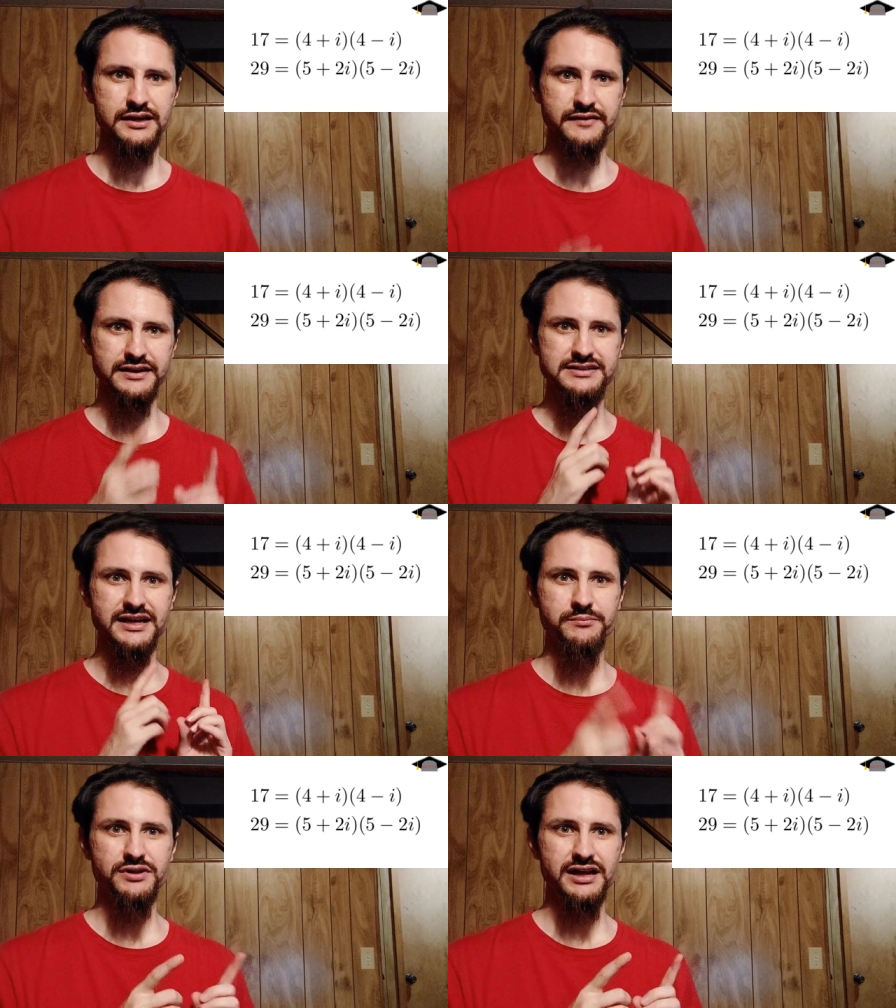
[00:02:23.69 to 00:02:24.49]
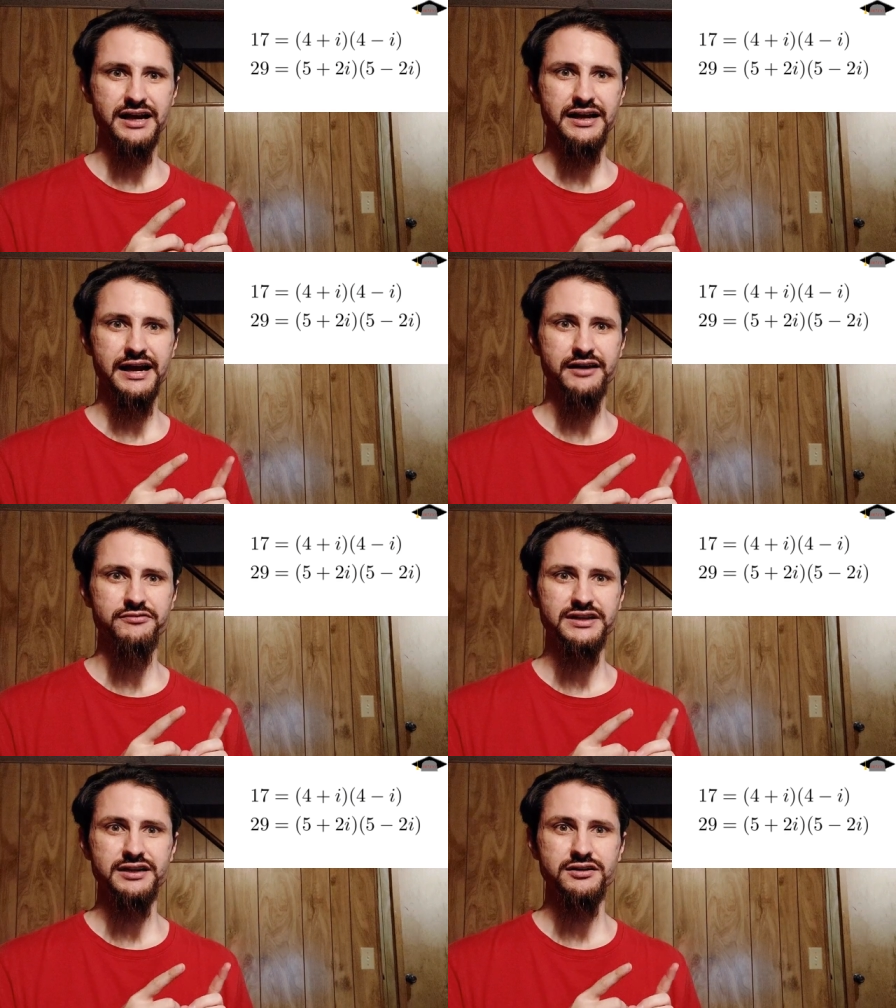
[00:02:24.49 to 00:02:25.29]
In the example I
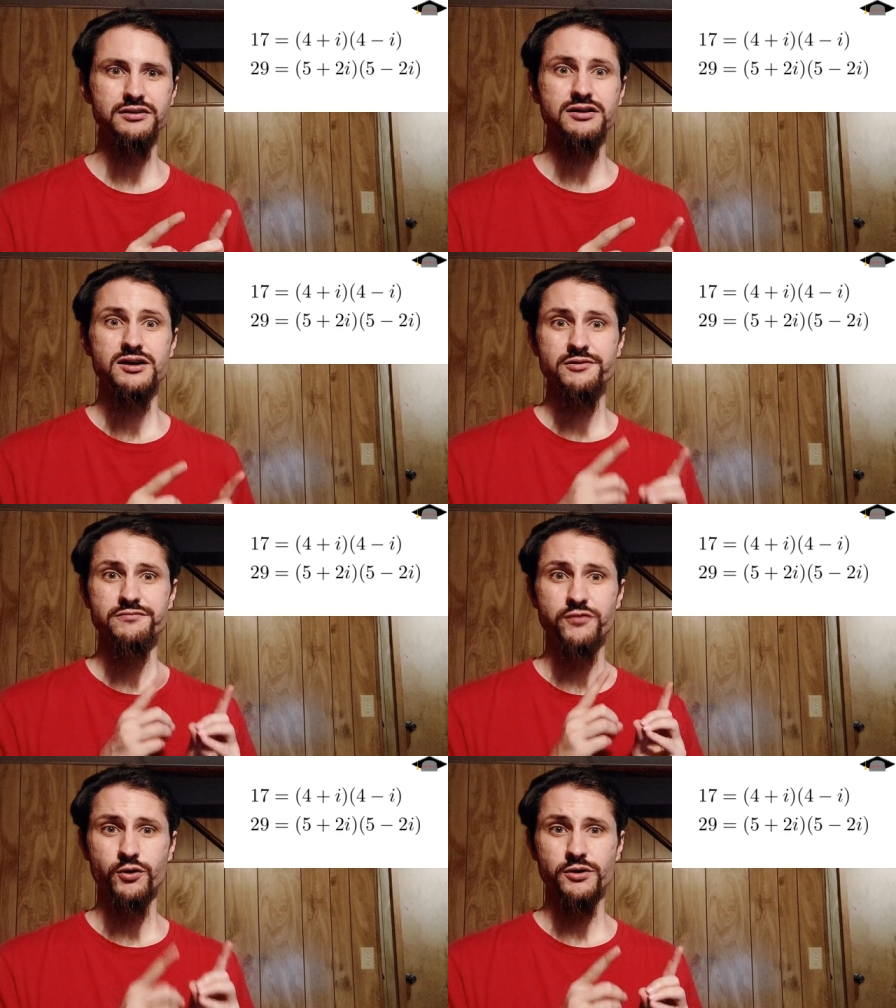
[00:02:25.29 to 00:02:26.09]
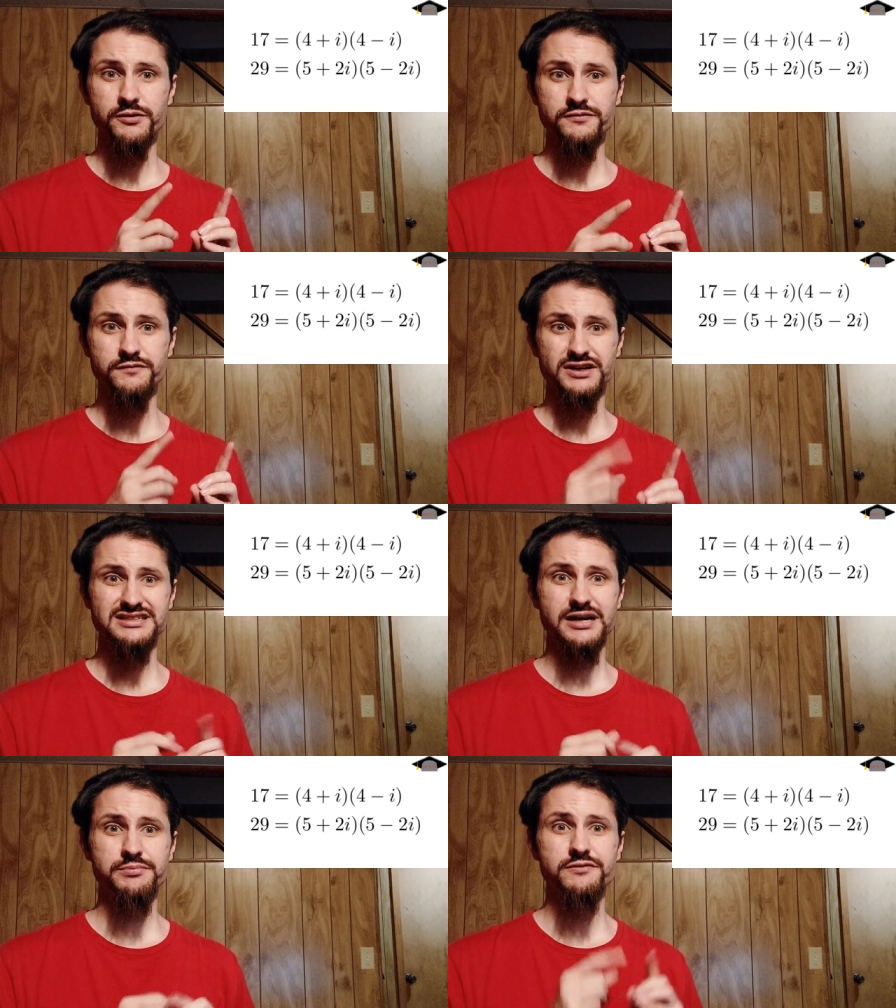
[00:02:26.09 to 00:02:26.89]
have here, for
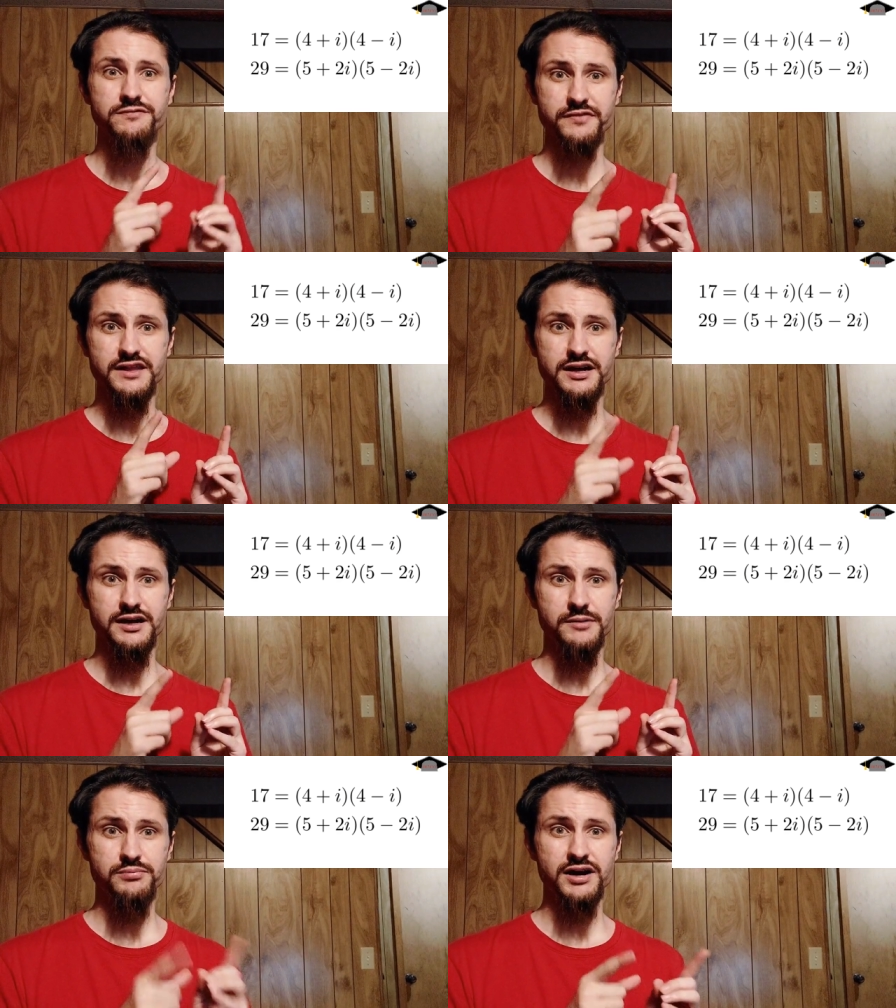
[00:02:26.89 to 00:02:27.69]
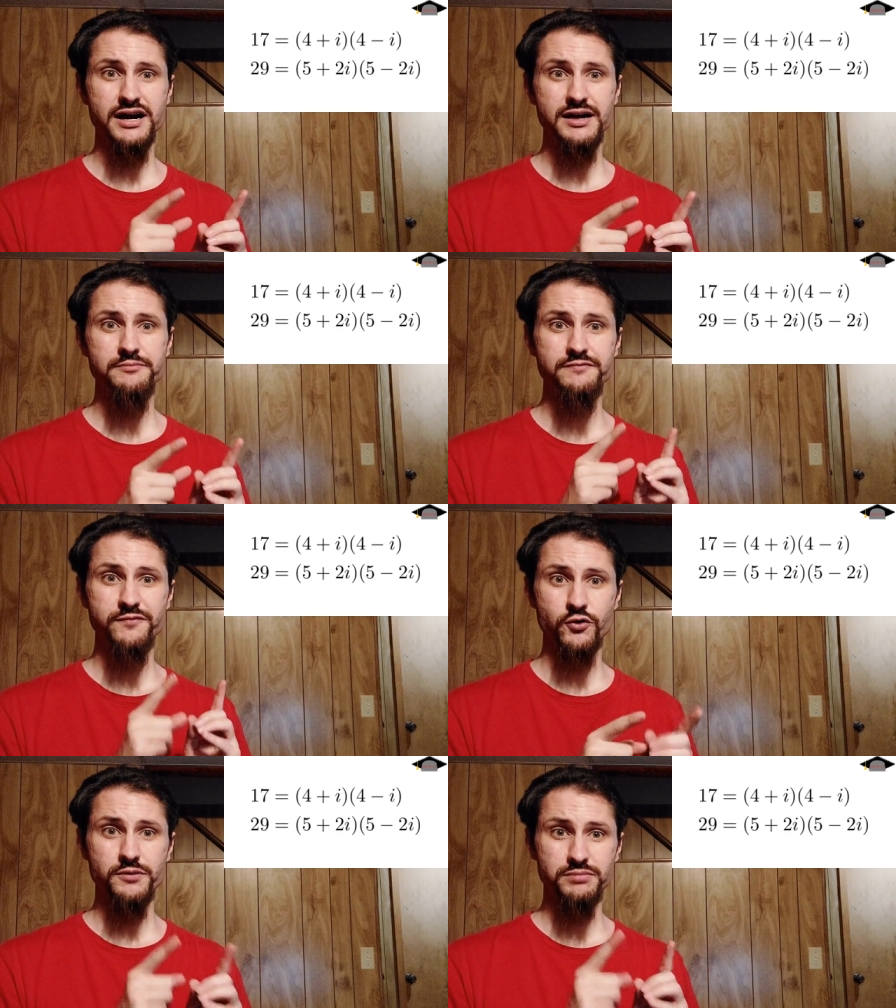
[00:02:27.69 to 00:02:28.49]
example, the prime
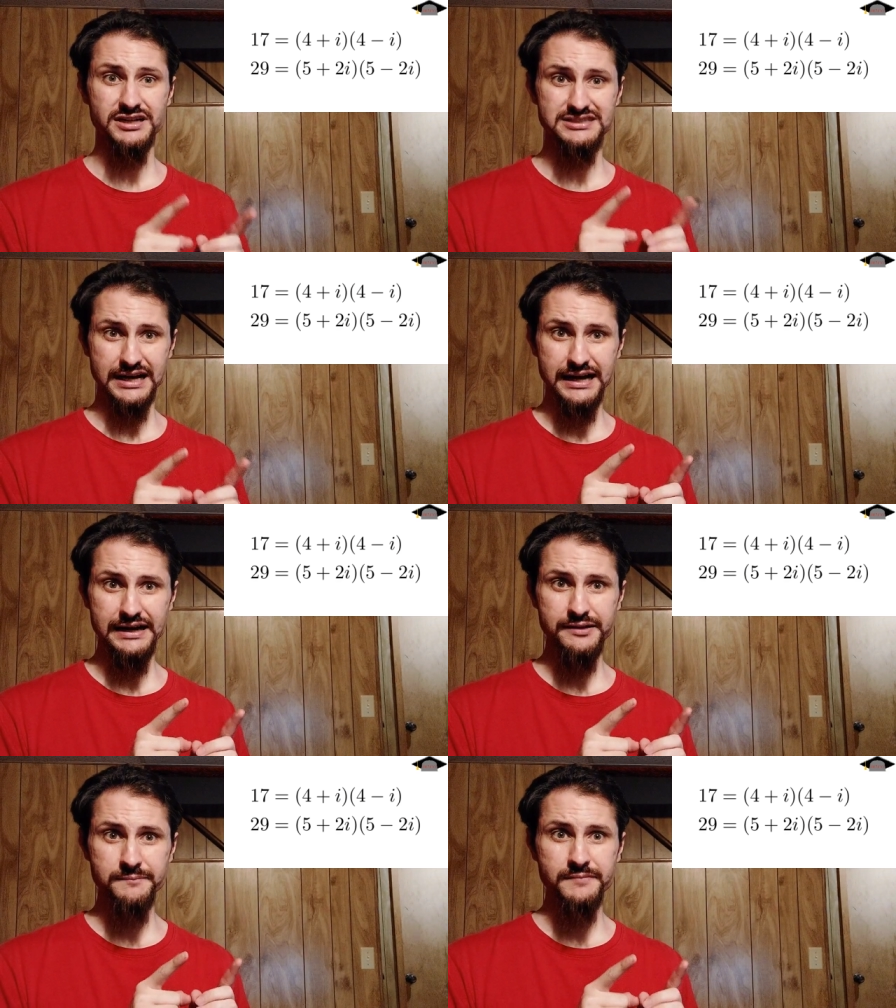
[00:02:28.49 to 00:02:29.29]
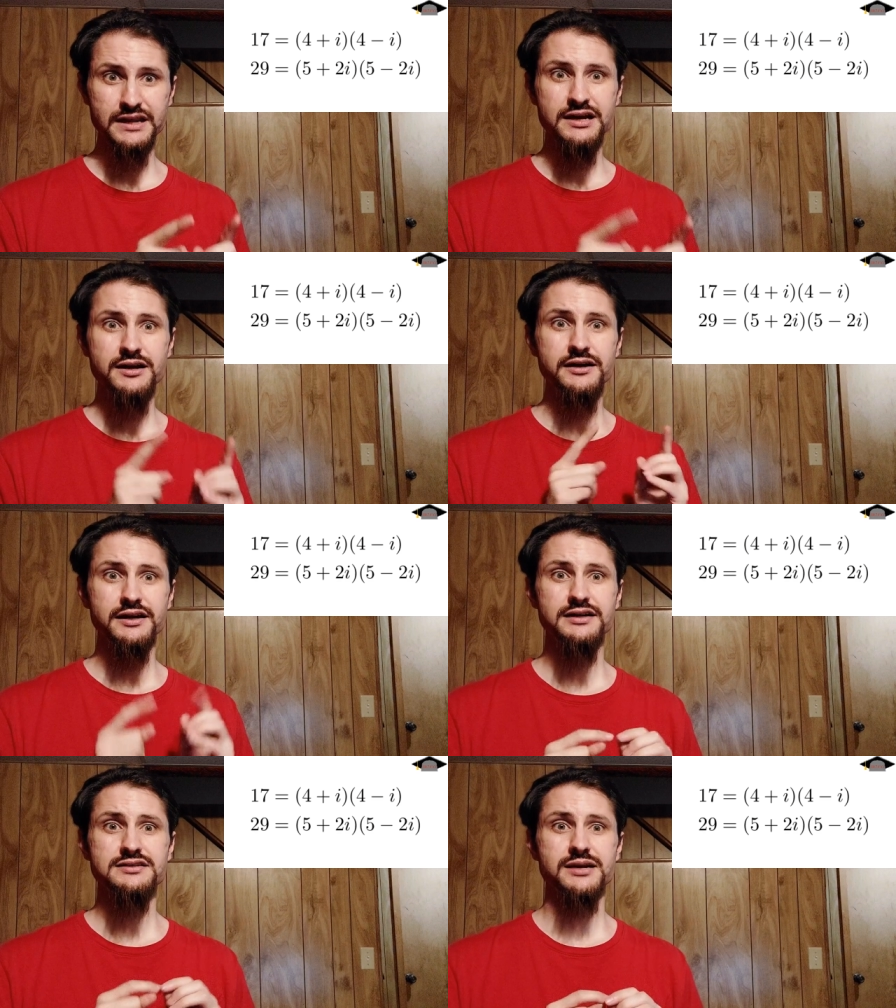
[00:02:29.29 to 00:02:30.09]
4 plus I
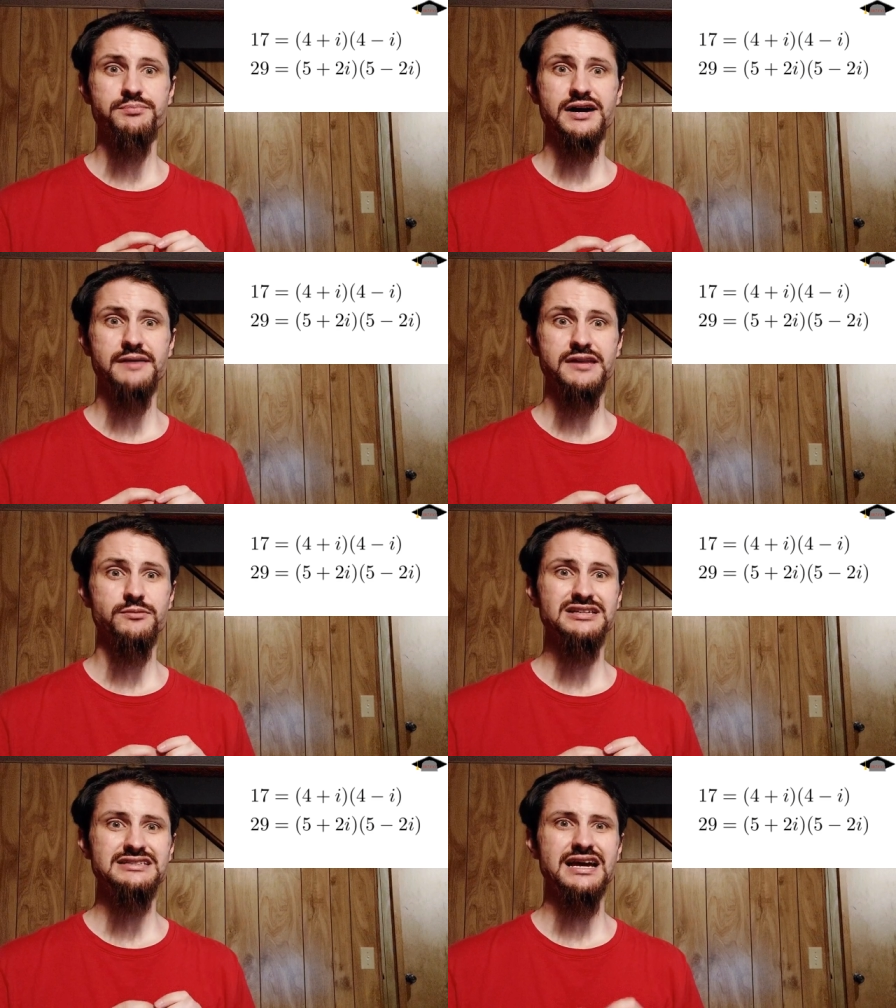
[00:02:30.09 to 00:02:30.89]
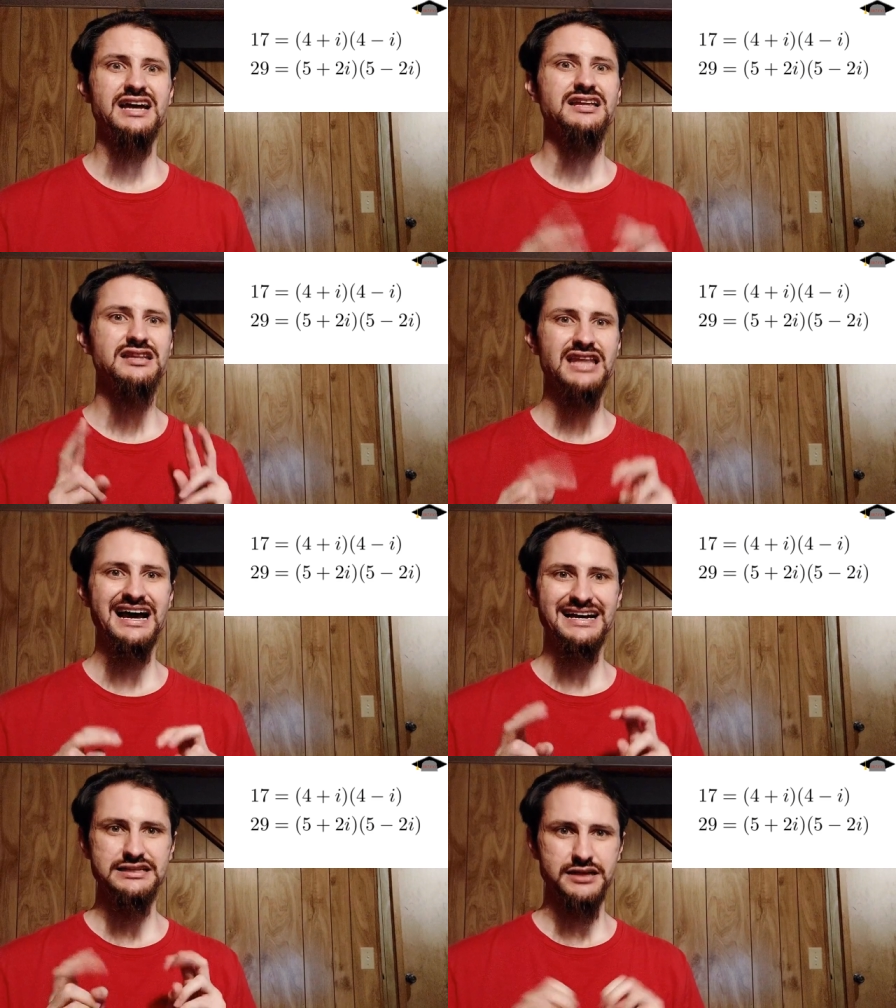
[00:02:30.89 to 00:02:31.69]
is a prime that we say
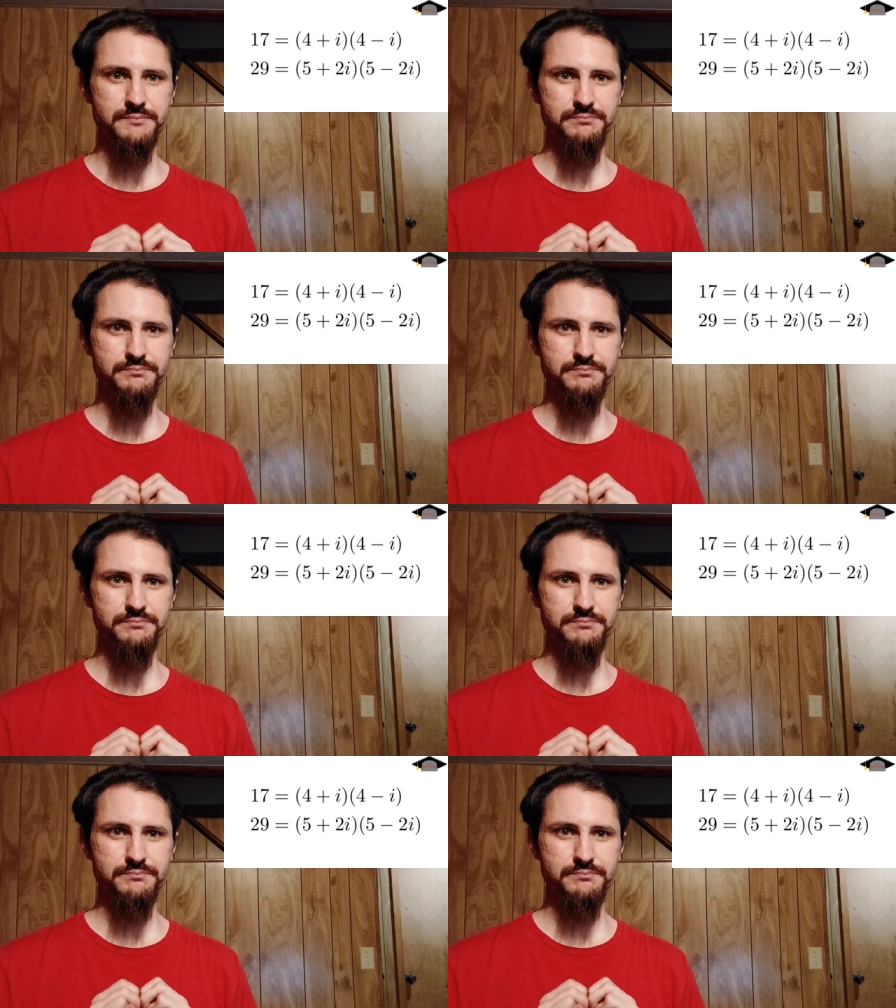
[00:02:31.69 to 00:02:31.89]
lies